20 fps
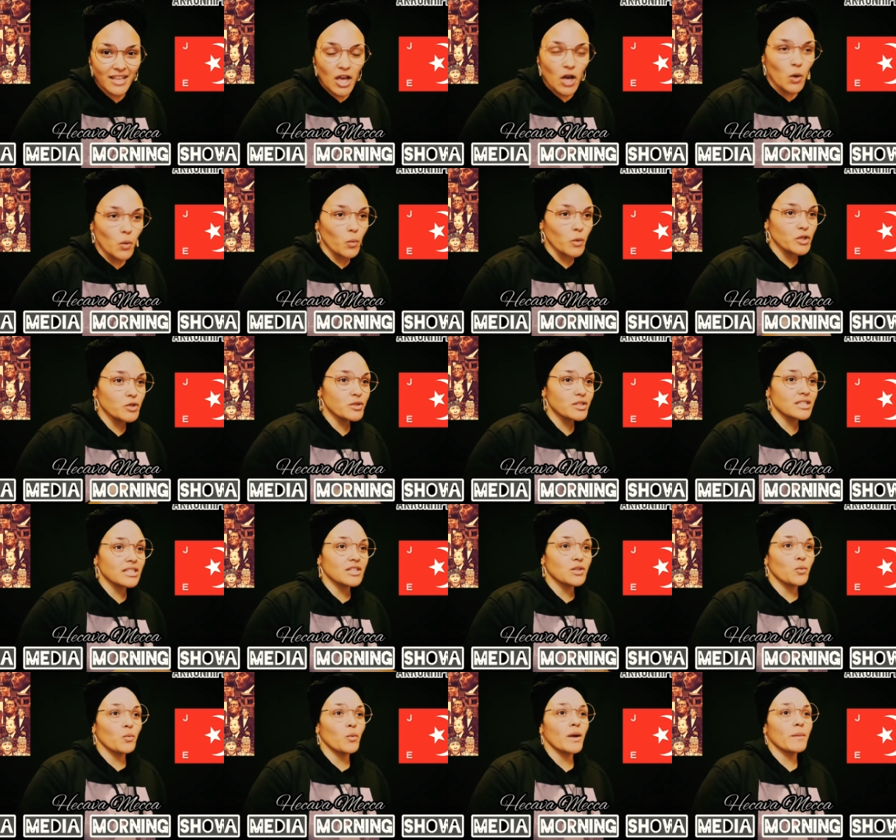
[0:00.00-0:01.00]
When you see
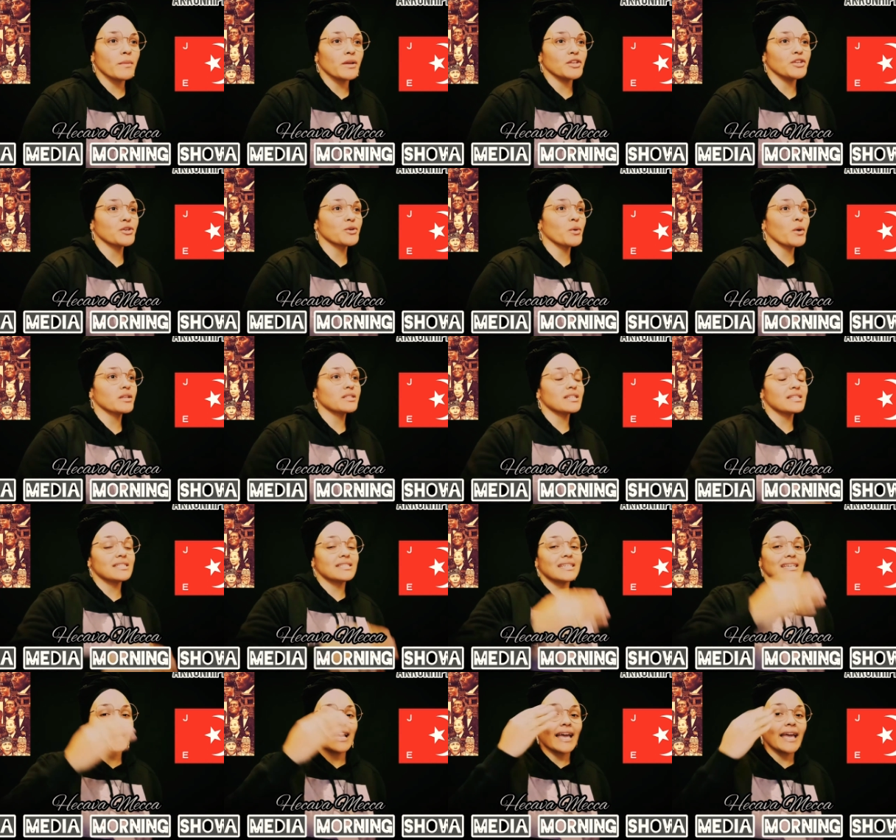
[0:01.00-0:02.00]
the women, you're going to
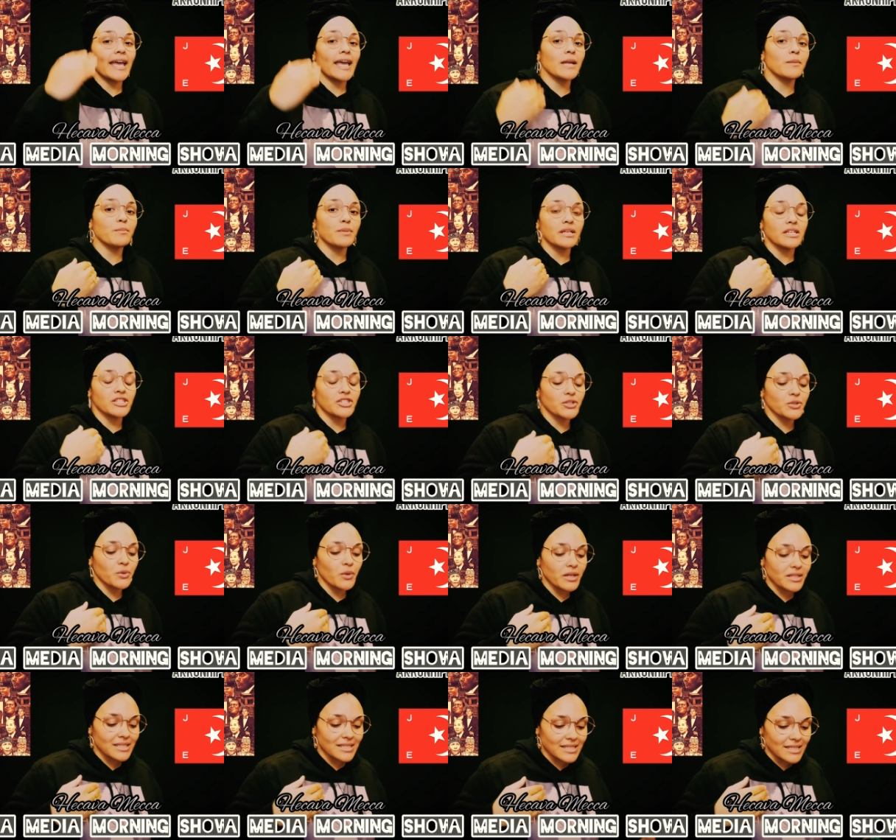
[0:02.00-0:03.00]
see a headpiece. You're
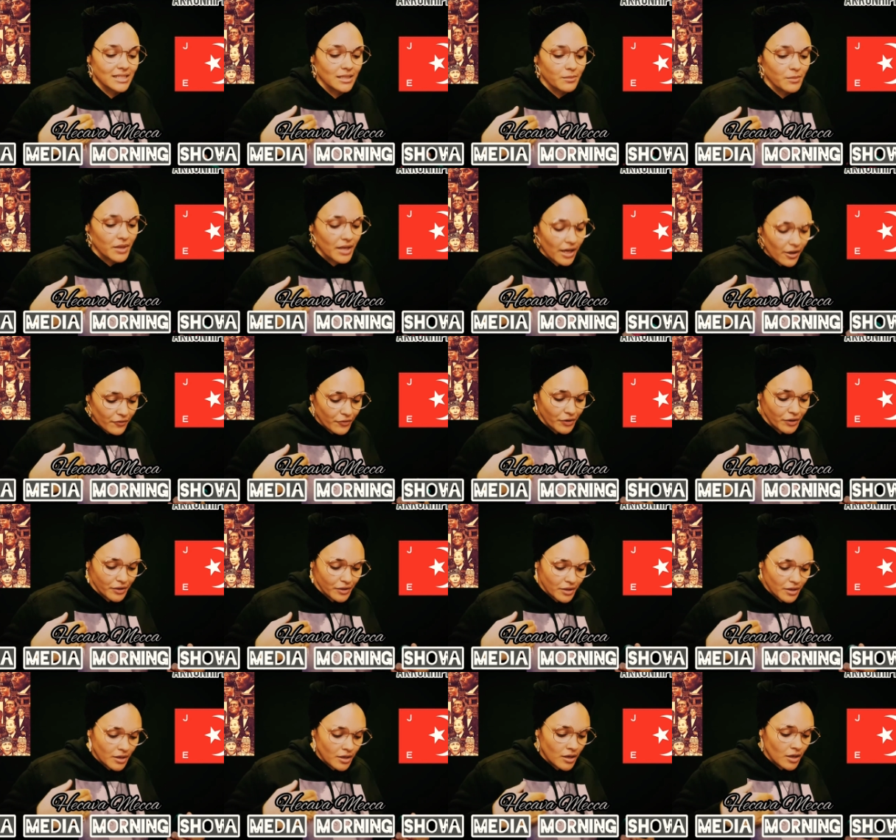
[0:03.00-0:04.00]
going to see them covered
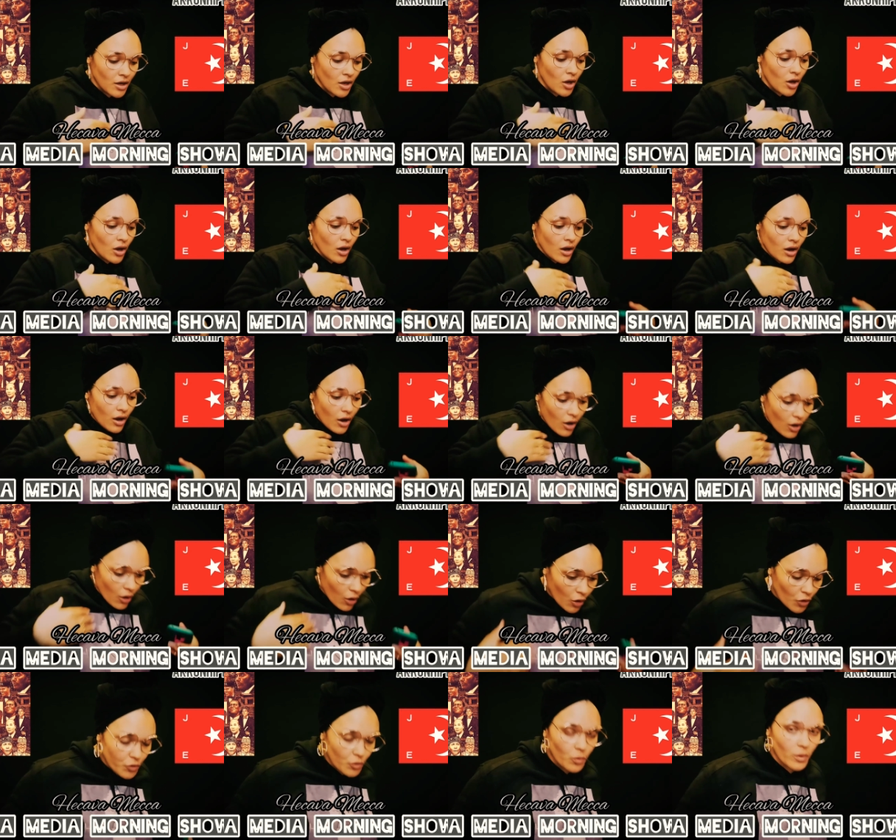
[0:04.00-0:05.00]

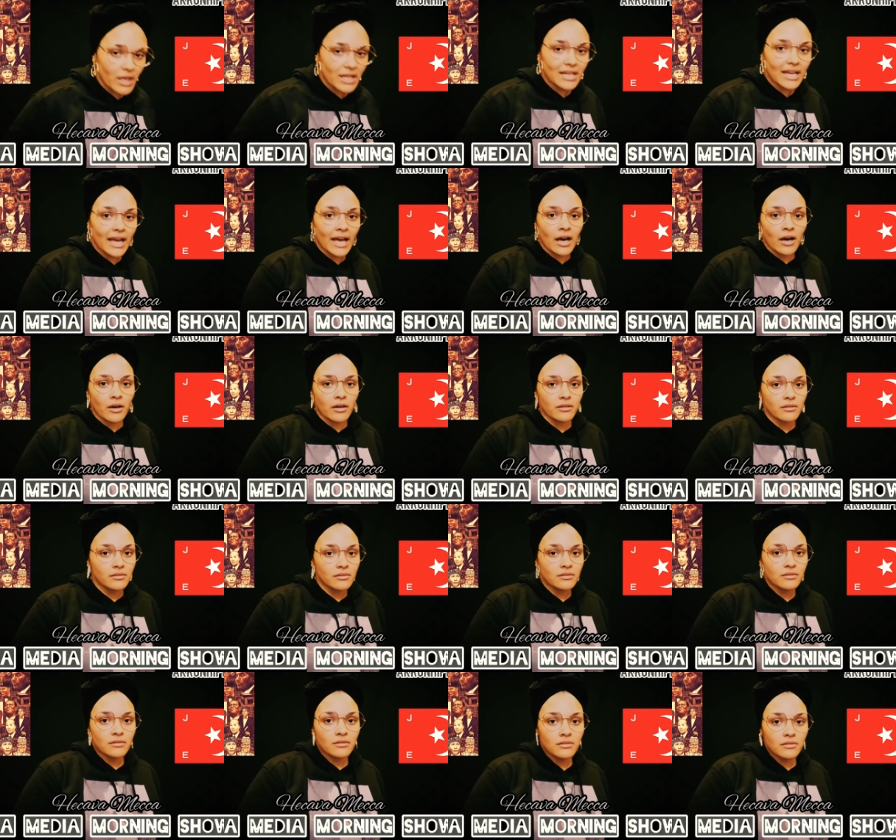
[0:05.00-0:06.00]
all the way down
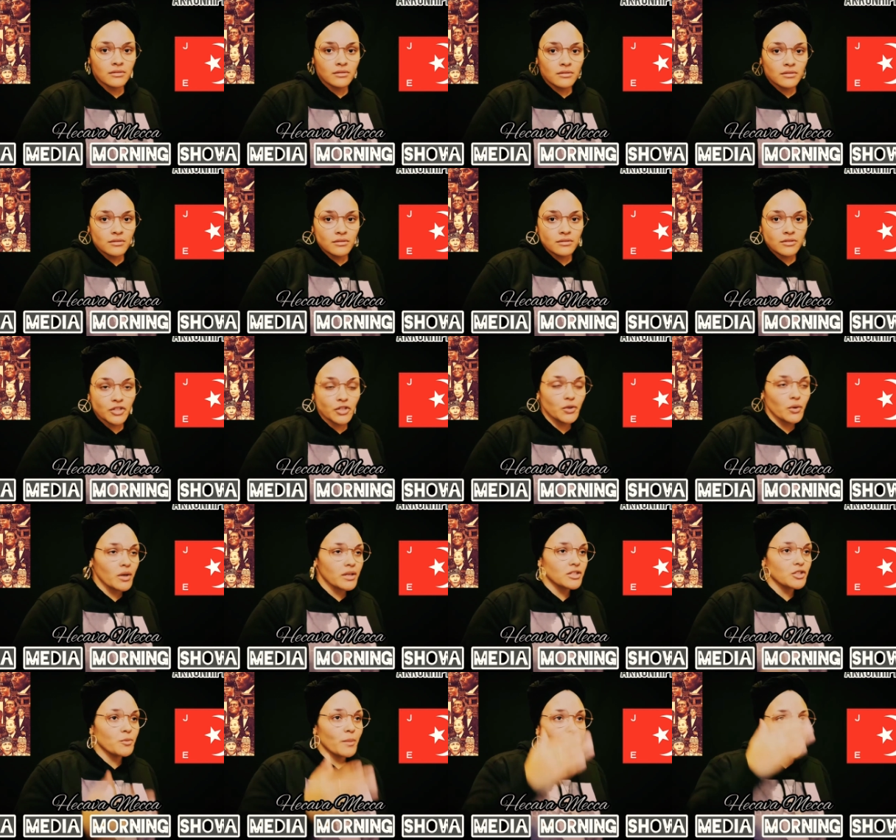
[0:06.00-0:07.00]
you
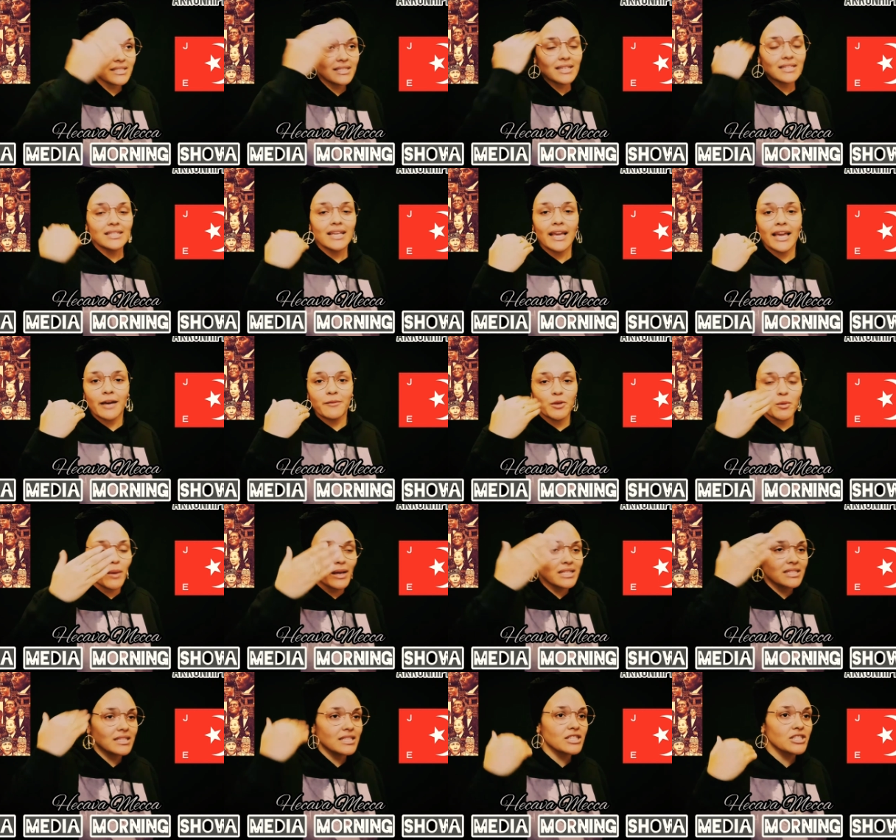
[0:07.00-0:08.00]
going you might see a Tam, you might
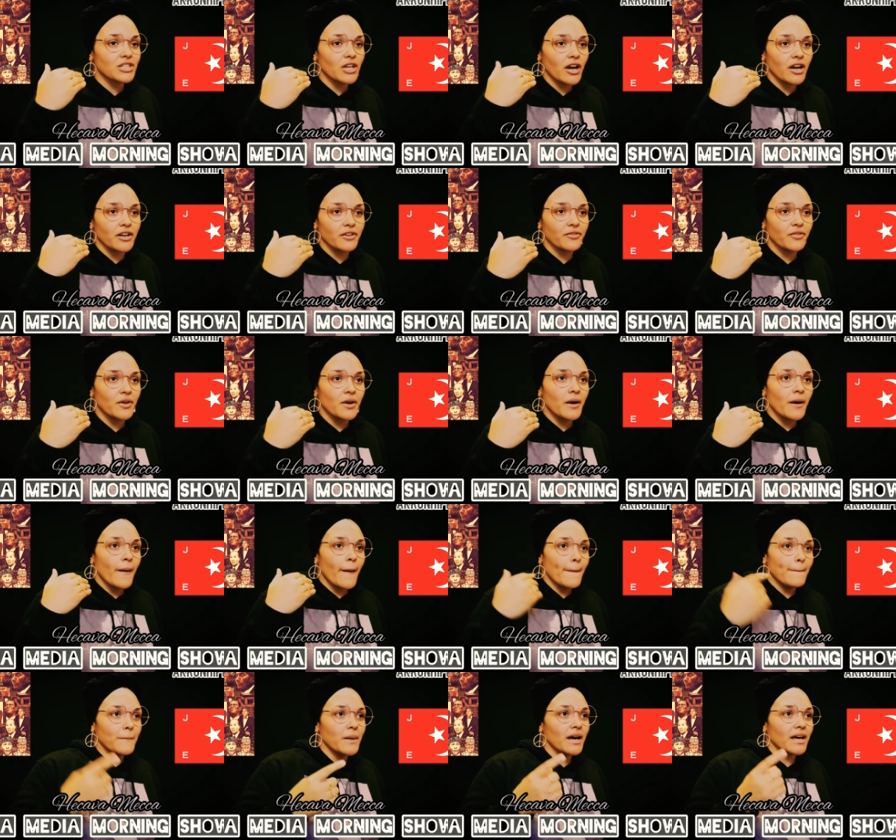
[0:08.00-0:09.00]
see a scarf.
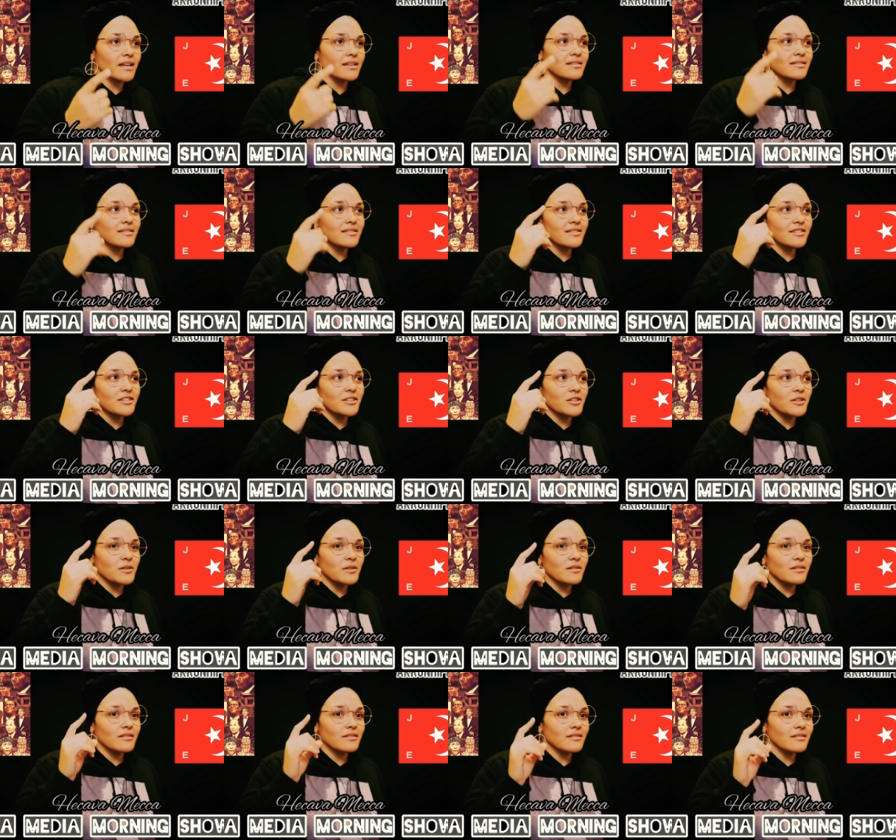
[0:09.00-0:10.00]
But
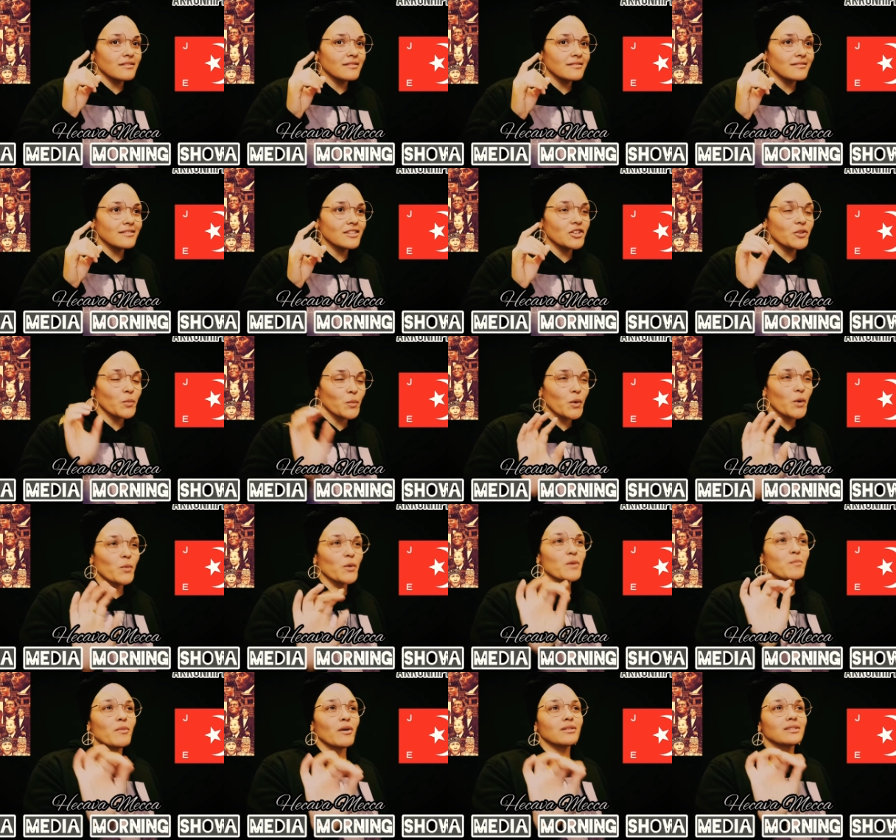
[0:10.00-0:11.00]
well,
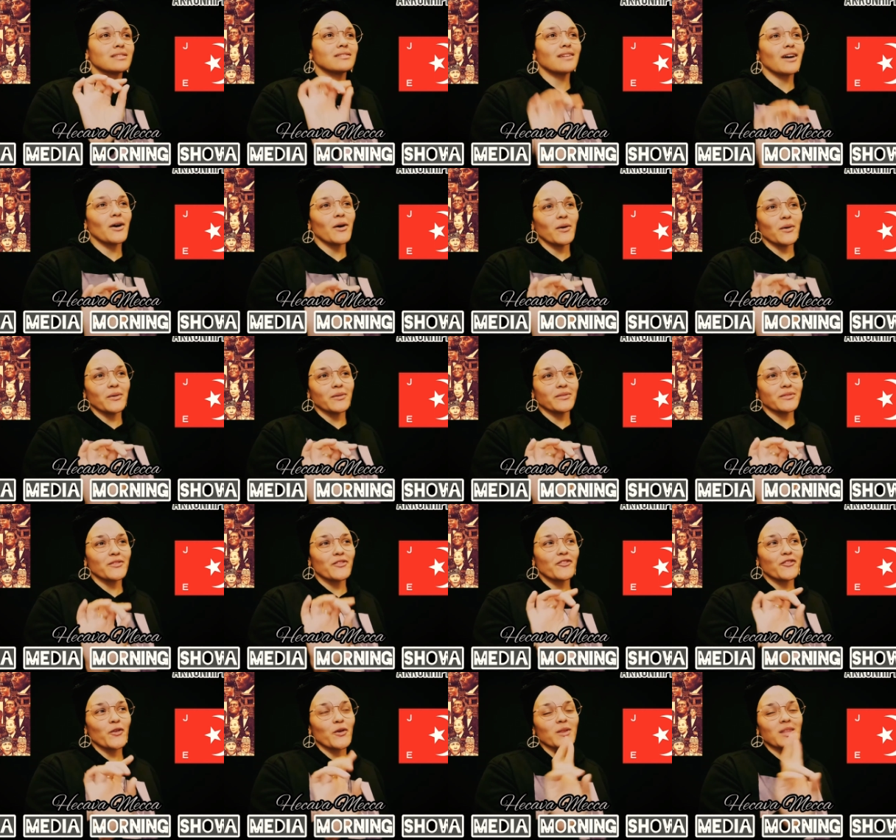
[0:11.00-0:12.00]
we're most known
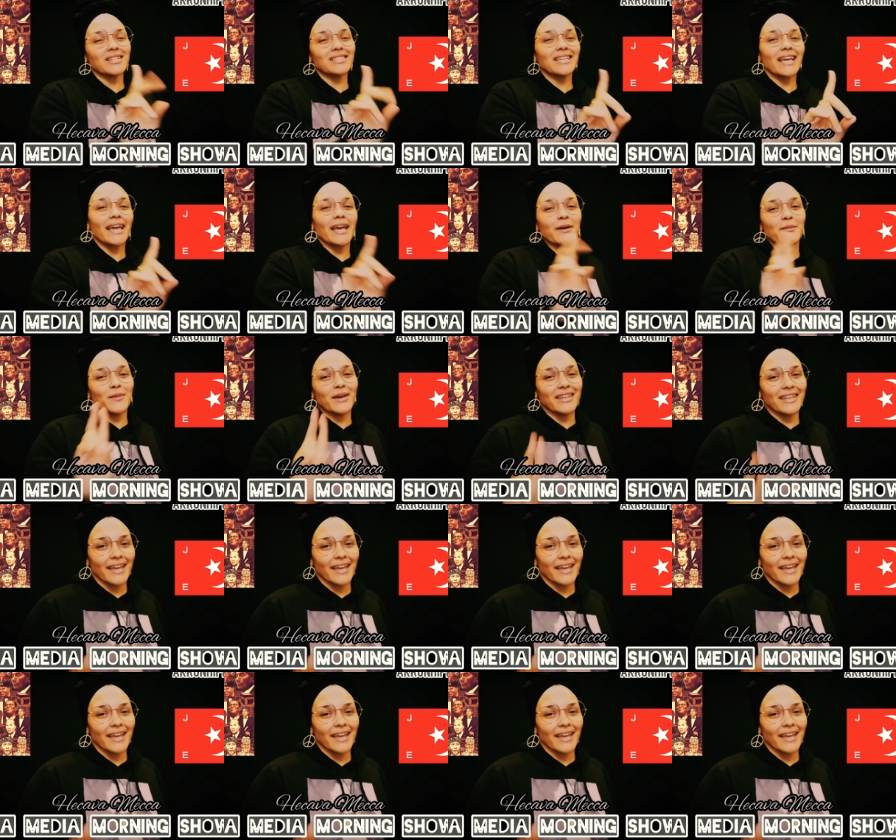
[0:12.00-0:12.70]
for the Tam and the